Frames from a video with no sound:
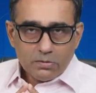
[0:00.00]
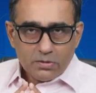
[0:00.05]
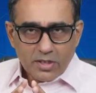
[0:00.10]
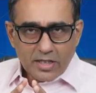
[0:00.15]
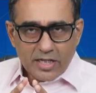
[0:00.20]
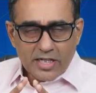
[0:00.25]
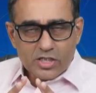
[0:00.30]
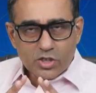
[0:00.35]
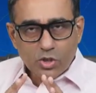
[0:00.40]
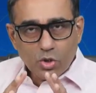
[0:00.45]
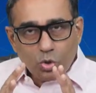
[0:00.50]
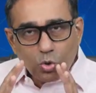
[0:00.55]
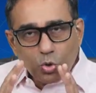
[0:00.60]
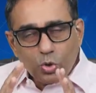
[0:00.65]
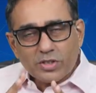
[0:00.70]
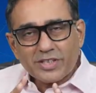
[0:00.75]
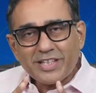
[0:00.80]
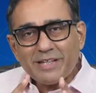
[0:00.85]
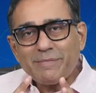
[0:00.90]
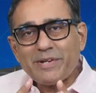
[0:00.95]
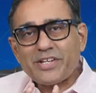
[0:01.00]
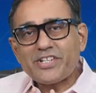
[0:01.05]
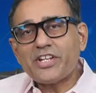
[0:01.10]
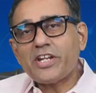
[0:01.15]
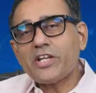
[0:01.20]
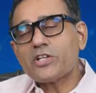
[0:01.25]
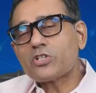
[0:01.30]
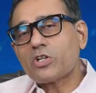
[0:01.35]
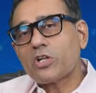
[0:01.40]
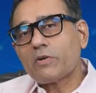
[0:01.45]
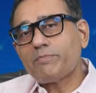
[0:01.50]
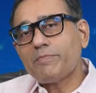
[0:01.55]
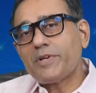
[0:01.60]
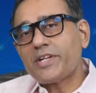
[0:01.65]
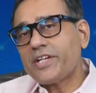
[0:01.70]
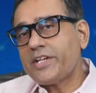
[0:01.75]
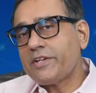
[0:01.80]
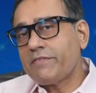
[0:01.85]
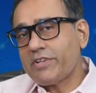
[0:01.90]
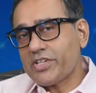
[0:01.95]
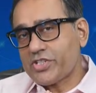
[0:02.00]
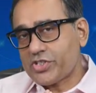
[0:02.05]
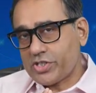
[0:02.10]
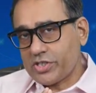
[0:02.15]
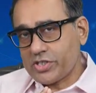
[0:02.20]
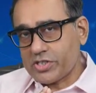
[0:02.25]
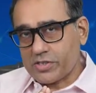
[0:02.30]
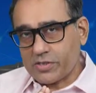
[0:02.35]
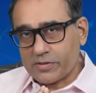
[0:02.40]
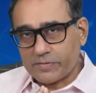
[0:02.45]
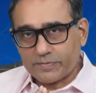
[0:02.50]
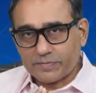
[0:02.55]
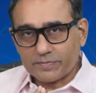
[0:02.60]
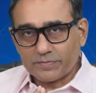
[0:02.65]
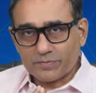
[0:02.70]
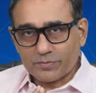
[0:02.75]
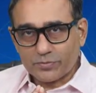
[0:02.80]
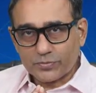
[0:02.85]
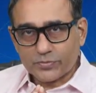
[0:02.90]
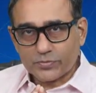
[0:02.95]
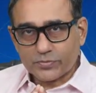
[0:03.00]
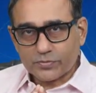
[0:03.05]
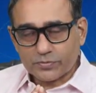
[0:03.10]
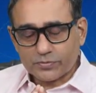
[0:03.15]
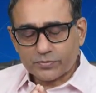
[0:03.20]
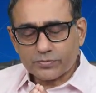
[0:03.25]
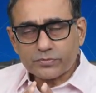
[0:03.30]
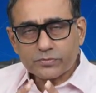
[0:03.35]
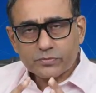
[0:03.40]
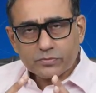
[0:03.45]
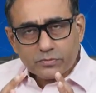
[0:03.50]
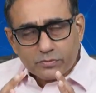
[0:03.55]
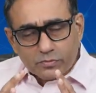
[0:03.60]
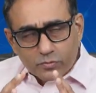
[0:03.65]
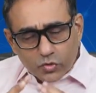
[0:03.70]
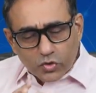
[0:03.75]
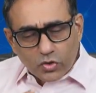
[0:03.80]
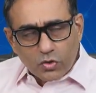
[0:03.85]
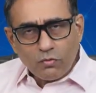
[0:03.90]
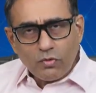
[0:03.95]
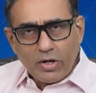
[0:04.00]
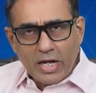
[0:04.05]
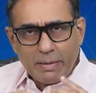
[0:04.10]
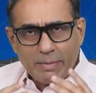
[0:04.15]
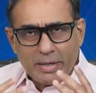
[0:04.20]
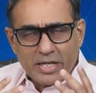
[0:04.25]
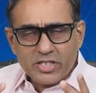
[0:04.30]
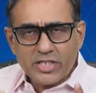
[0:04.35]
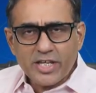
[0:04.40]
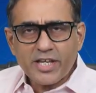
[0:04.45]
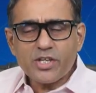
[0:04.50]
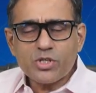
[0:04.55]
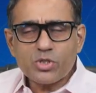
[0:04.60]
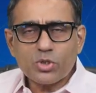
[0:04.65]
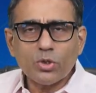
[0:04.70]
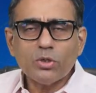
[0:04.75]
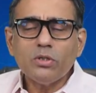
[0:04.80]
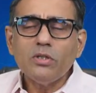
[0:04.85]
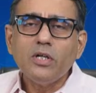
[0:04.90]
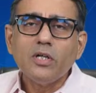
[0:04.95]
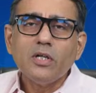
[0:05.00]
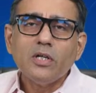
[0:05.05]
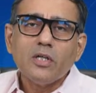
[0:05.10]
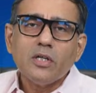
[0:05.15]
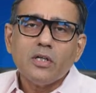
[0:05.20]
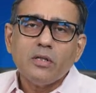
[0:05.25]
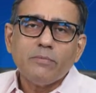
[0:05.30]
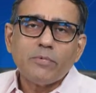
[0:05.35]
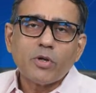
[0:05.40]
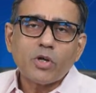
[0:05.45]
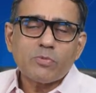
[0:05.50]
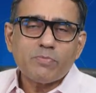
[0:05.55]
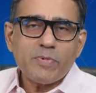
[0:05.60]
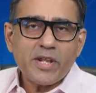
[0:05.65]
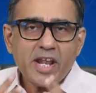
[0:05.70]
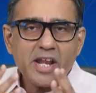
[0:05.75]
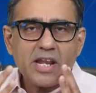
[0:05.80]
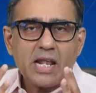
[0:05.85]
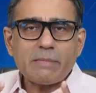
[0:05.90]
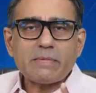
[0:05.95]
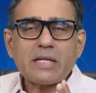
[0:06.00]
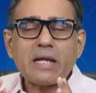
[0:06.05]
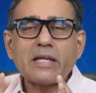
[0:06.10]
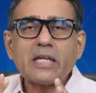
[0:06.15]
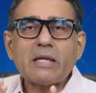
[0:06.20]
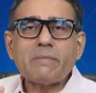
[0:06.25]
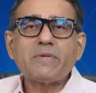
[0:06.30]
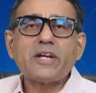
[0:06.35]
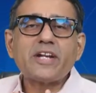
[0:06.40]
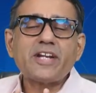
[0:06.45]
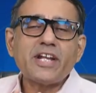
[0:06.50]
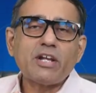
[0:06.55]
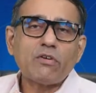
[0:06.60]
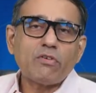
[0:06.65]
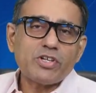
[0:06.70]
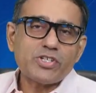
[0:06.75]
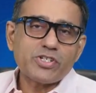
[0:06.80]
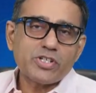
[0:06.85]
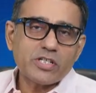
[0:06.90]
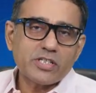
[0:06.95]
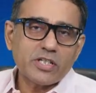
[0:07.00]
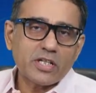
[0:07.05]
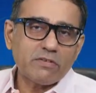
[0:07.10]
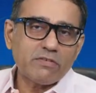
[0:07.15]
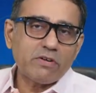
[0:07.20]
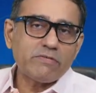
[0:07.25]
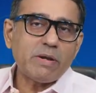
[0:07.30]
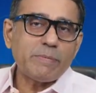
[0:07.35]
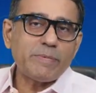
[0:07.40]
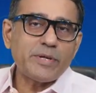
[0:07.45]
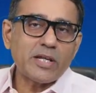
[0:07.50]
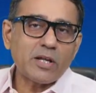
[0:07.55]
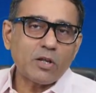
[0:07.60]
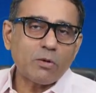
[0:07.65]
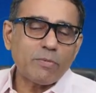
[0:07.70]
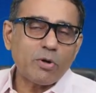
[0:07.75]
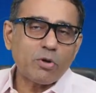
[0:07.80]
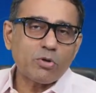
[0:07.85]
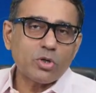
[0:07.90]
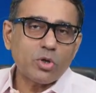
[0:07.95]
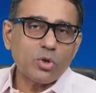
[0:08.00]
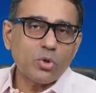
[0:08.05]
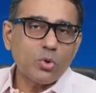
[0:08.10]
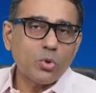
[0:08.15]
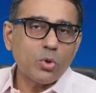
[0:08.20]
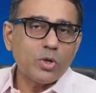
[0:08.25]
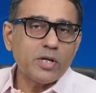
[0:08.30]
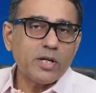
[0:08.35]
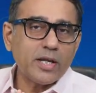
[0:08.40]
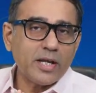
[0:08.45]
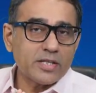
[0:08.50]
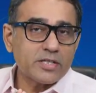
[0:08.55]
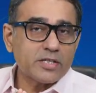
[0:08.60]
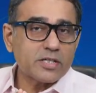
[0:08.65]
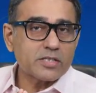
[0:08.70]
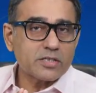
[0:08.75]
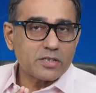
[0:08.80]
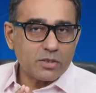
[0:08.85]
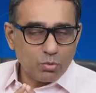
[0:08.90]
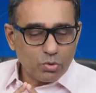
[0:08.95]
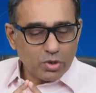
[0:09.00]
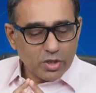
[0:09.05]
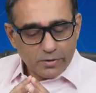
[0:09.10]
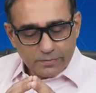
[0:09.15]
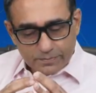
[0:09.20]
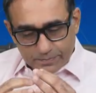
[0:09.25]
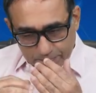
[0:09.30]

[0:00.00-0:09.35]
has caught the imagination of many investors. Why am I saying so? Because many times I keep getting questions in our webinar about the gold and the silver.